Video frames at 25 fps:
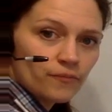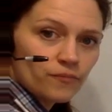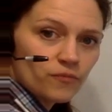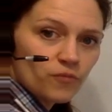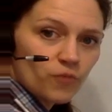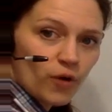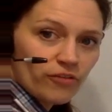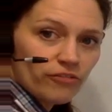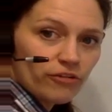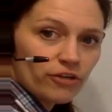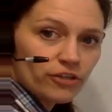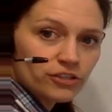
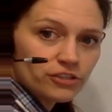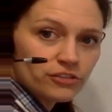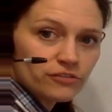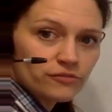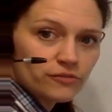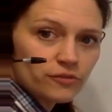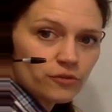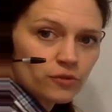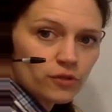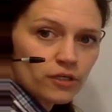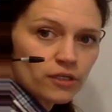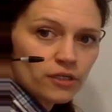wave function
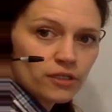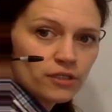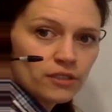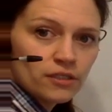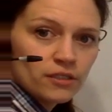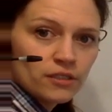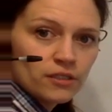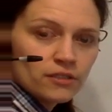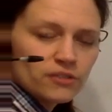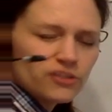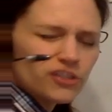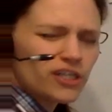for
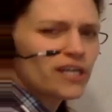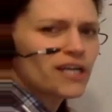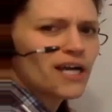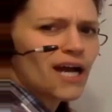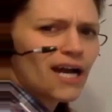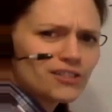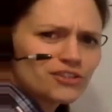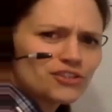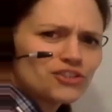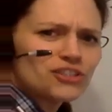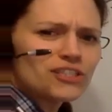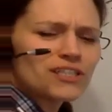
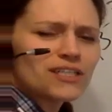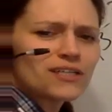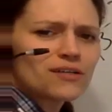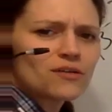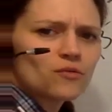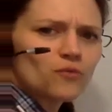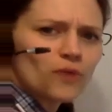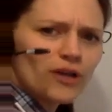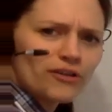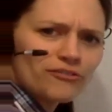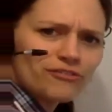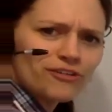hydrogenic
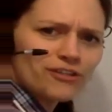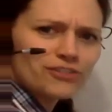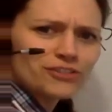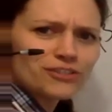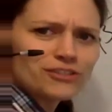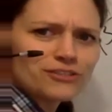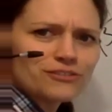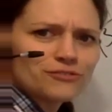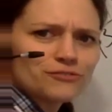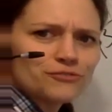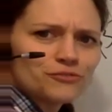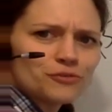wave
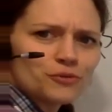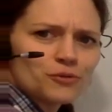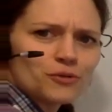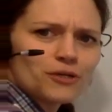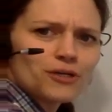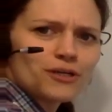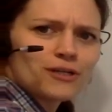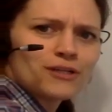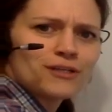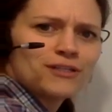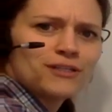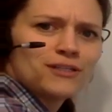function
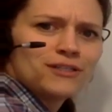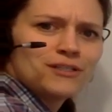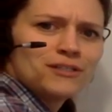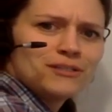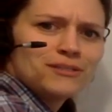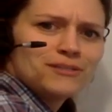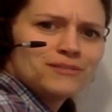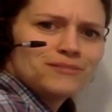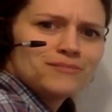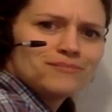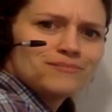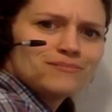for
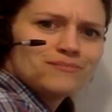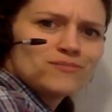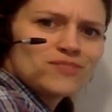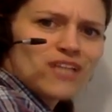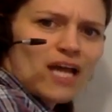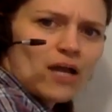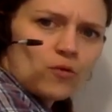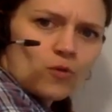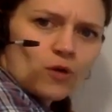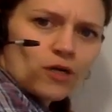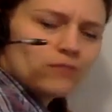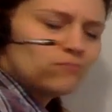
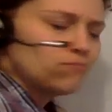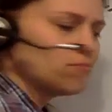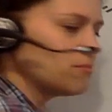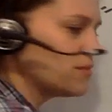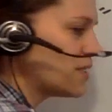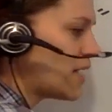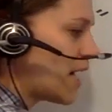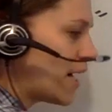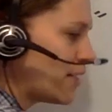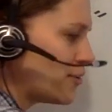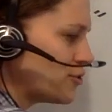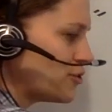psi 1,
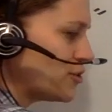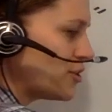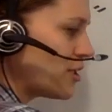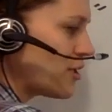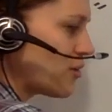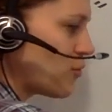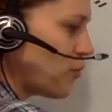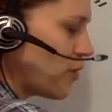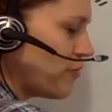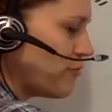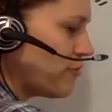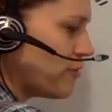
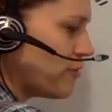hydrogenic wave